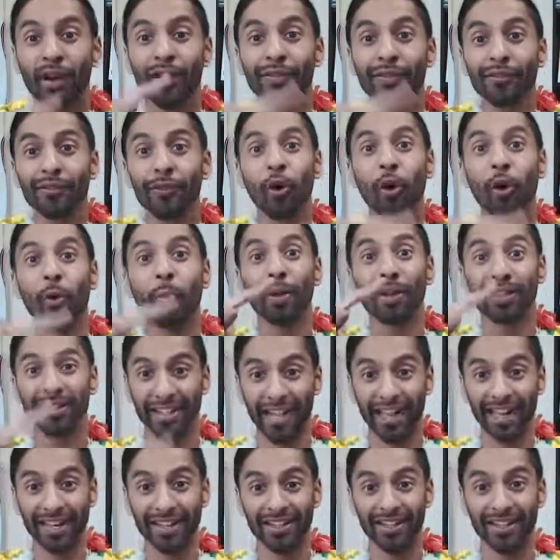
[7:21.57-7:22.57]
4 plus
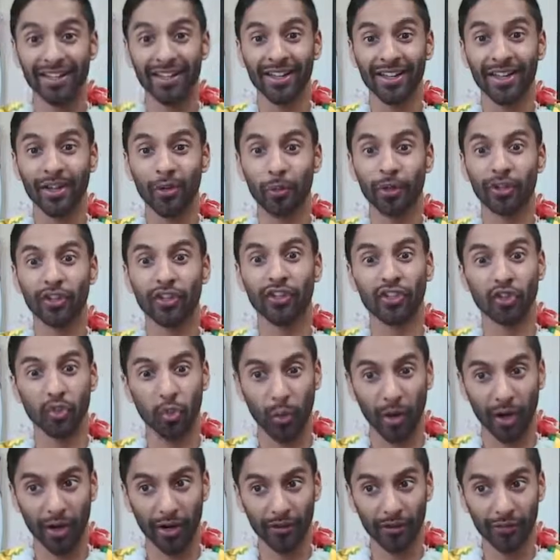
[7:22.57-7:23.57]
8, which is
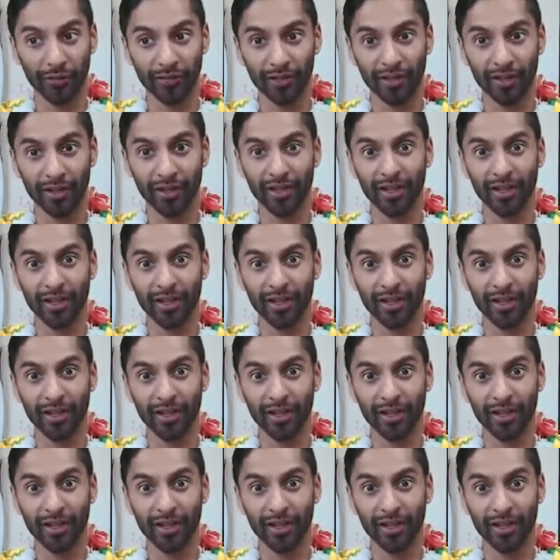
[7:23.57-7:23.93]
12,